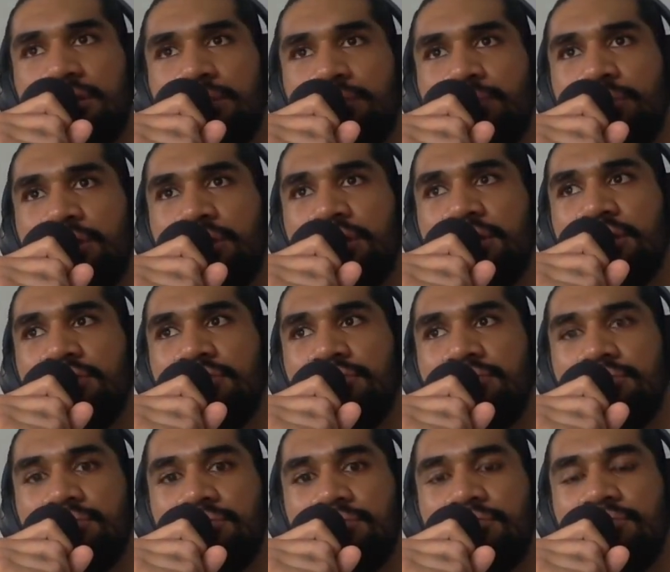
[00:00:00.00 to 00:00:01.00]
beating
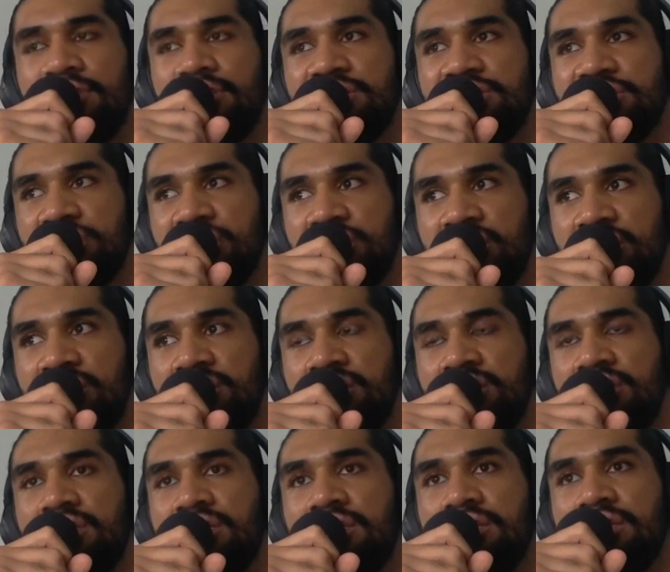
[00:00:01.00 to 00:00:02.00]
Fiji,
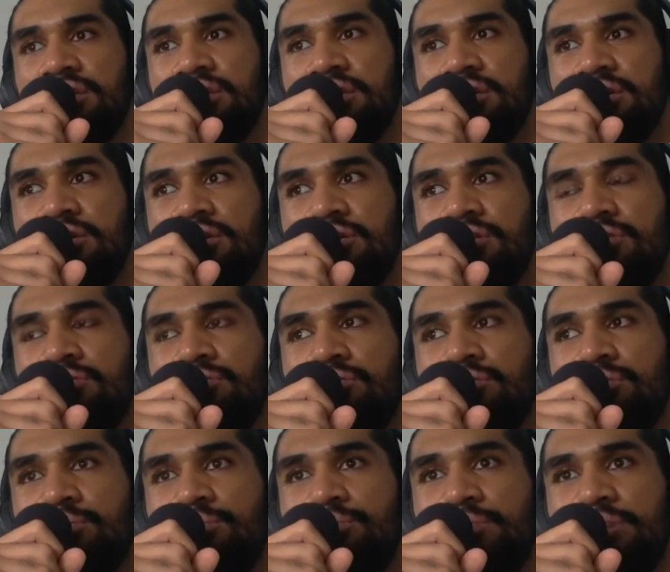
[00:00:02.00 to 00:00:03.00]

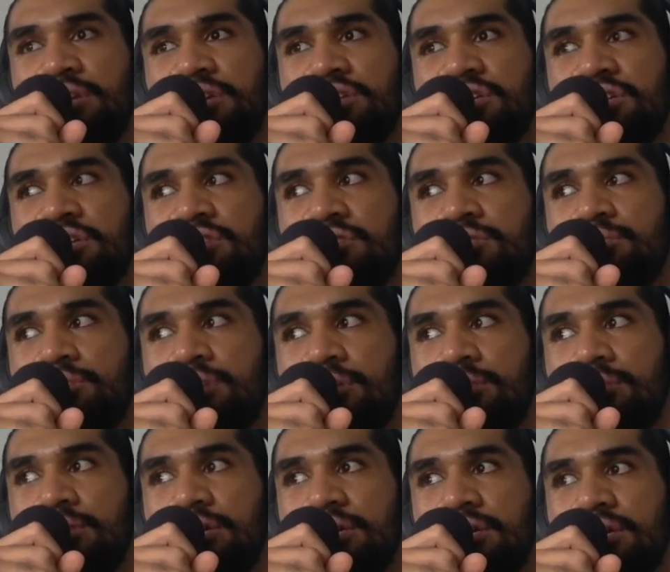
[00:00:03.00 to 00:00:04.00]
we beat Czech
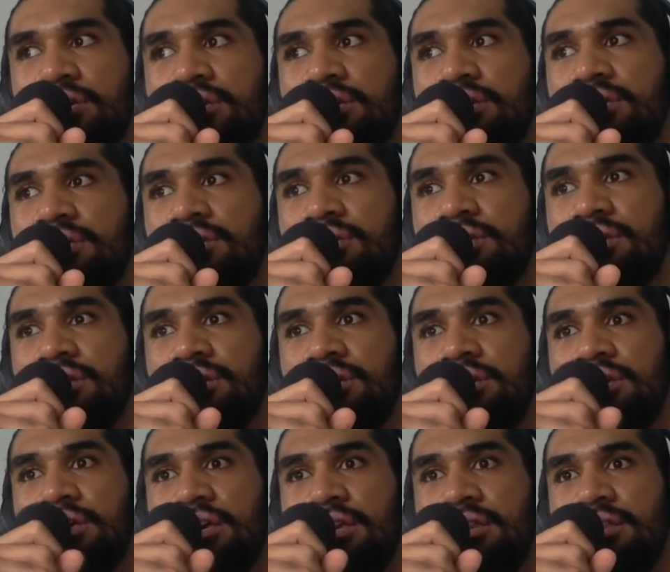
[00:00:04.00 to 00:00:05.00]
Republic,
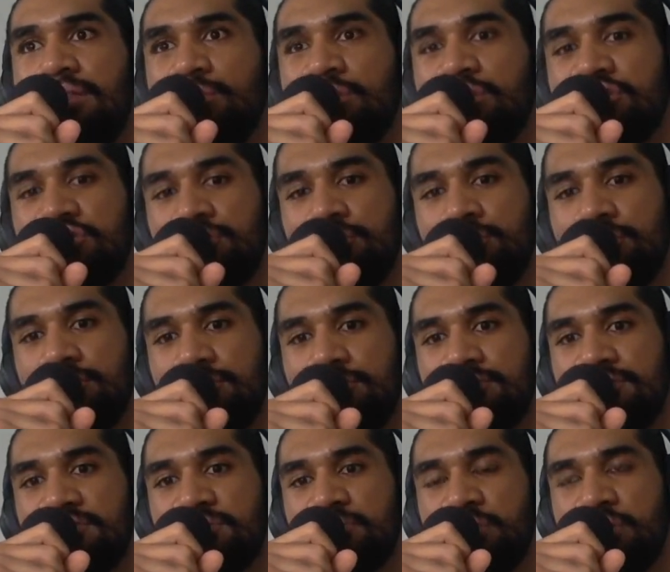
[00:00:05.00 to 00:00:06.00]
and we drew with
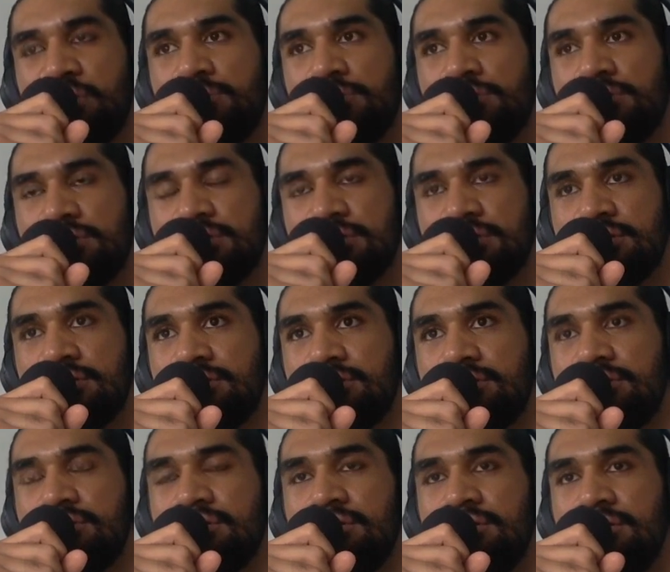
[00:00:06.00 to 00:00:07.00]
Springboks, and
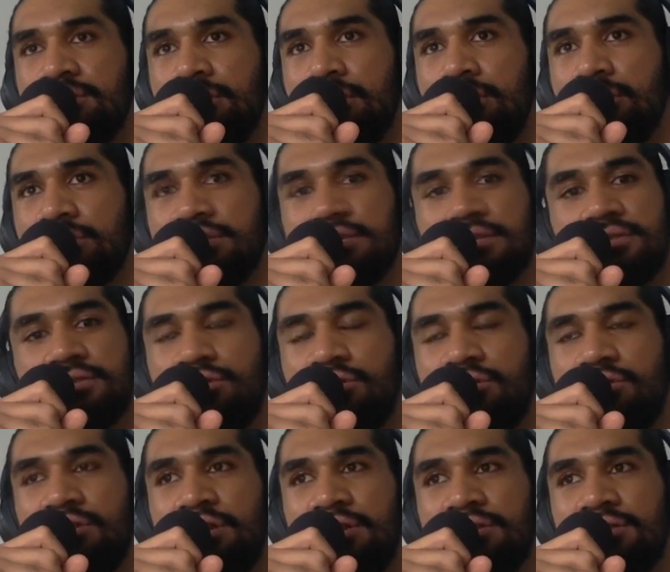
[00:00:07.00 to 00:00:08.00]
it was just all
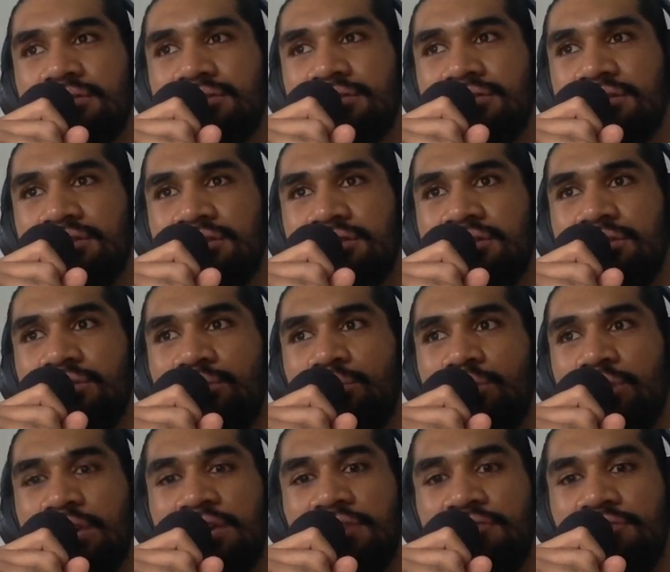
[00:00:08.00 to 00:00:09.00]
around.
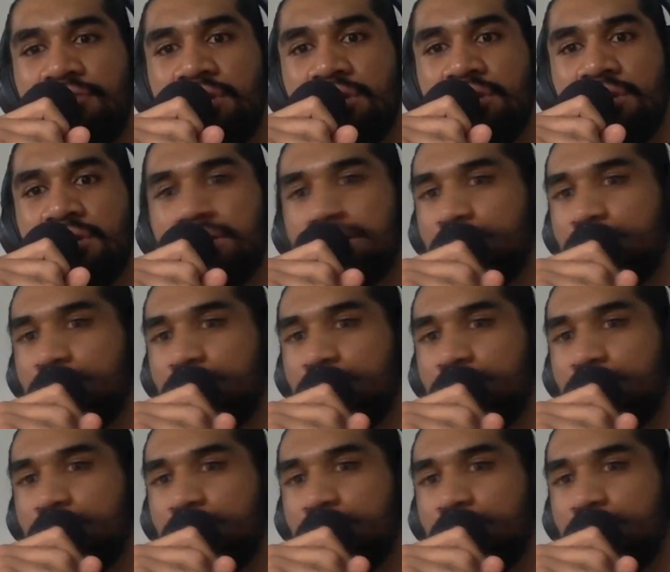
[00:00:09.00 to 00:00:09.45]
We had fun.